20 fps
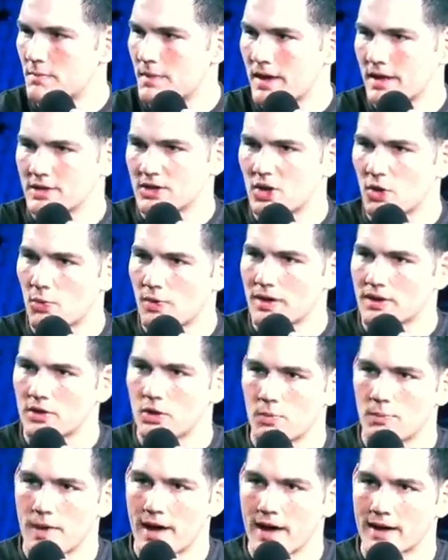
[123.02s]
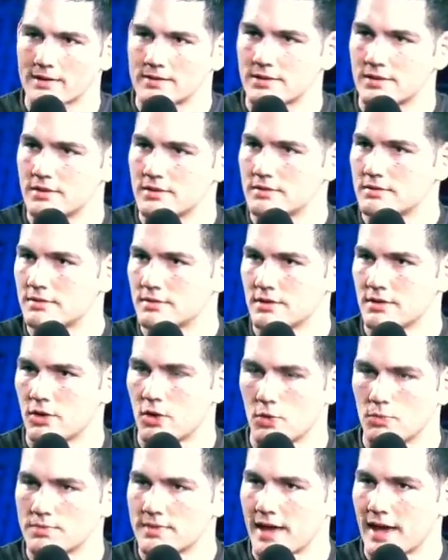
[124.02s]
MMA, you don't want to go back to
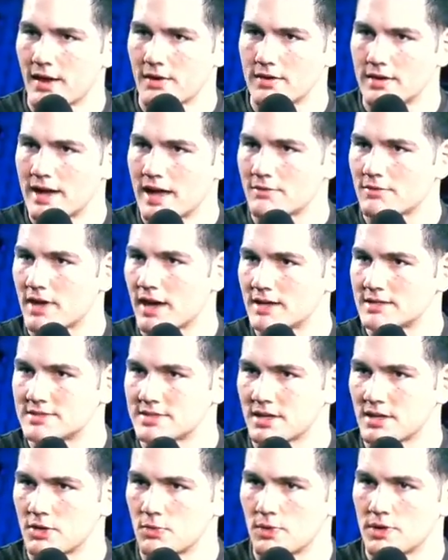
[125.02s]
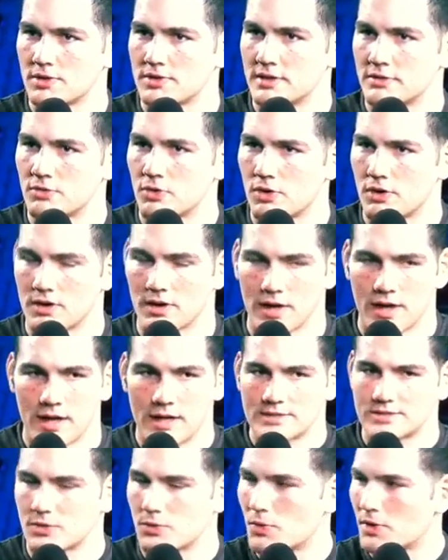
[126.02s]
your hometown and have guys tell you what you did wrong.
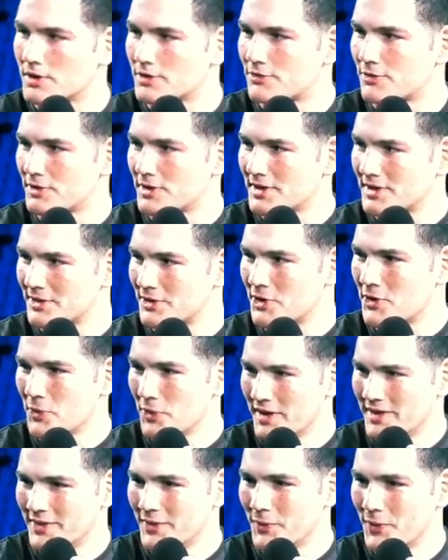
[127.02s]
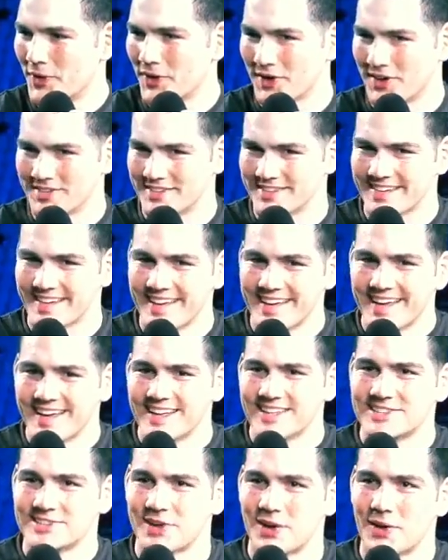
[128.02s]
It's the worst feeling in the world.
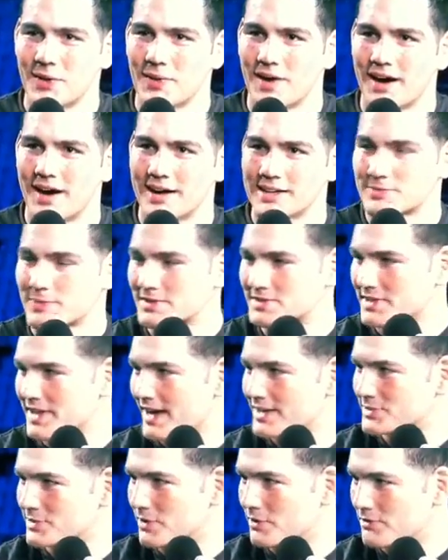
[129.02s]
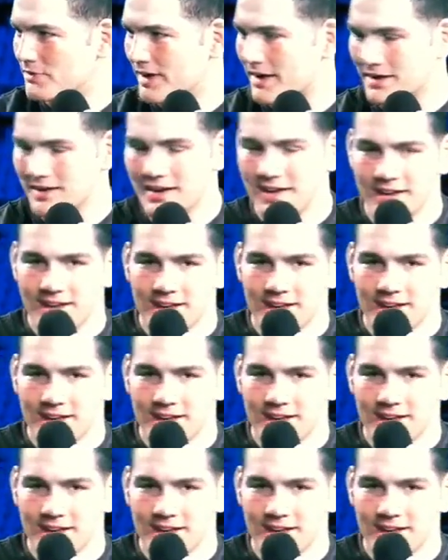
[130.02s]
So, especially guys who don't fight.